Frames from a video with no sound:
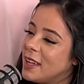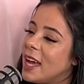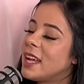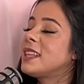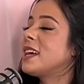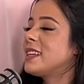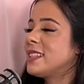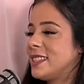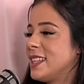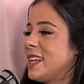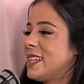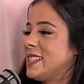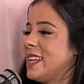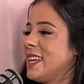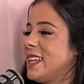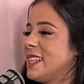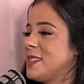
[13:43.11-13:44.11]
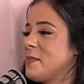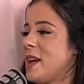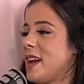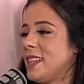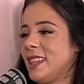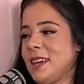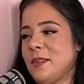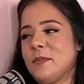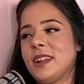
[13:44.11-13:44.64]
And not saying it's a
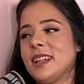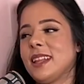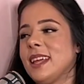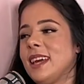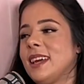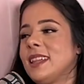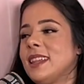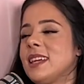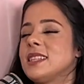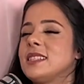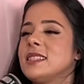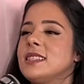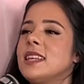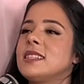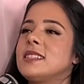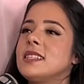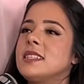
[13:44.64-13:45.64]
bad thing, but I like that's